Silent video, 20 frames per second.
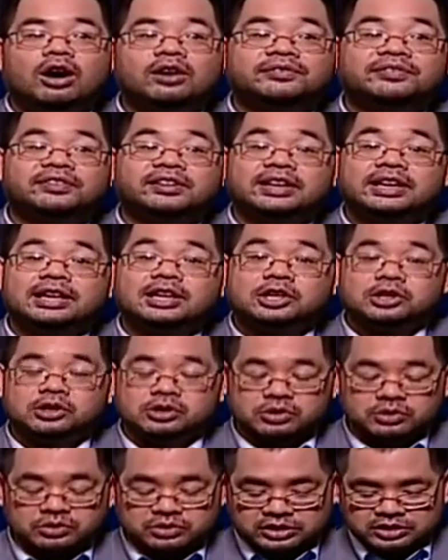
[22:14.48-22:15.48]
wrongfully
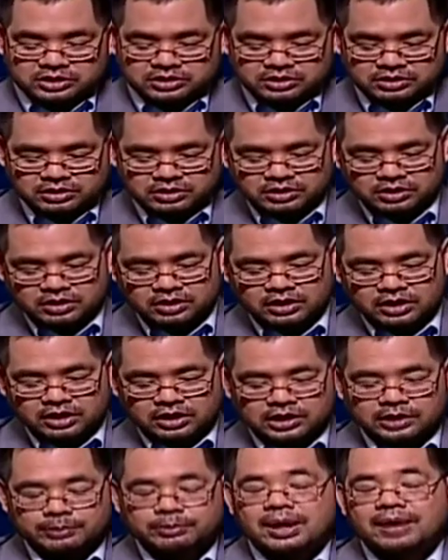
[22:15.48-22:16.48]
accused.
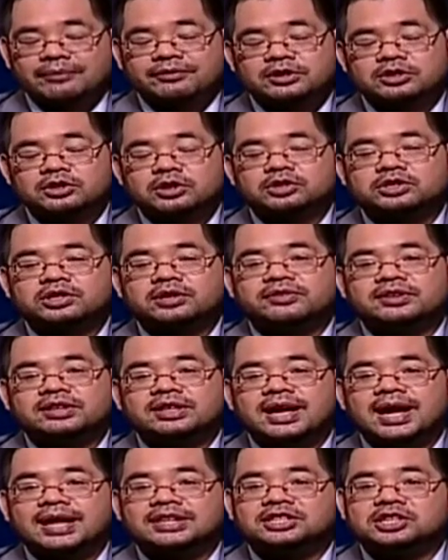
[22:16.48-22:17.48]
The Prophet
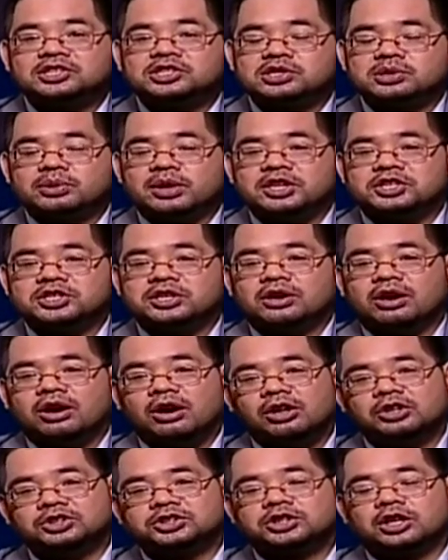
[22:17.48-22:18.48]
Joseph in that
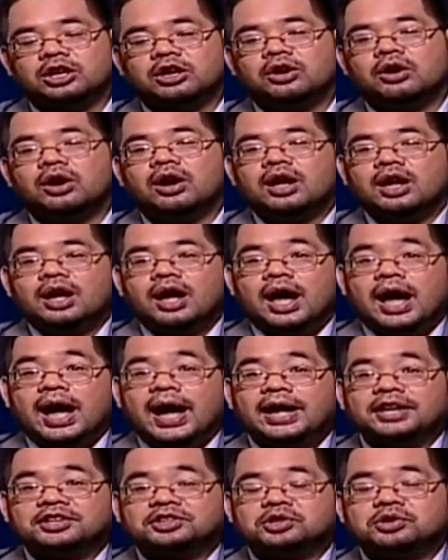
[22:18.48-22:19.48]
situation also
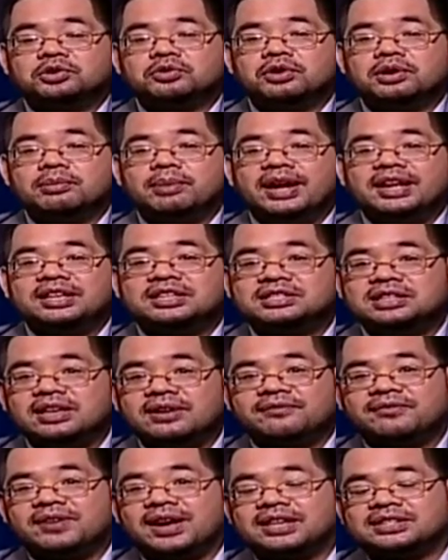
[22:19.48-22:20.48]
had to
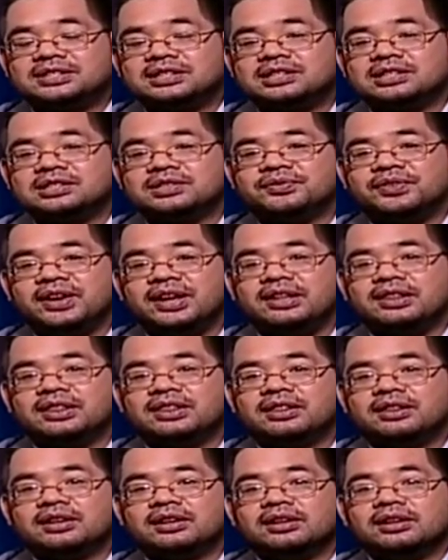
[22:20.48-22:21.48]
remain steadfast in his
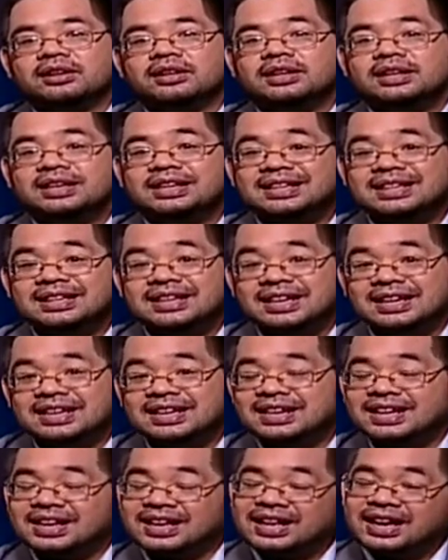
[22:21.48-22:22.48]
faith.
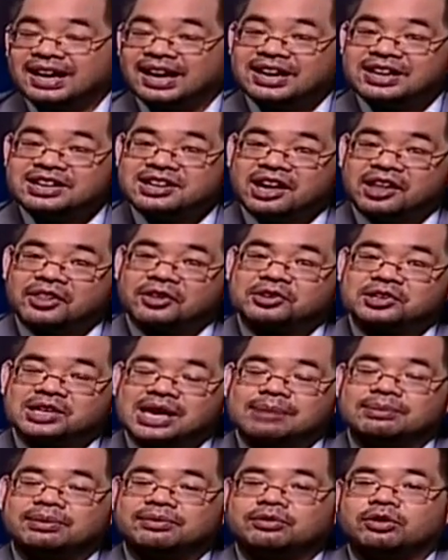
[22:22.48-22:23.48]
In
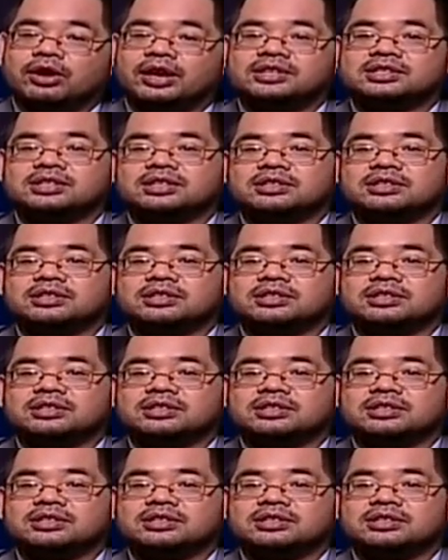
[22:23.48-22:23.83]
another time of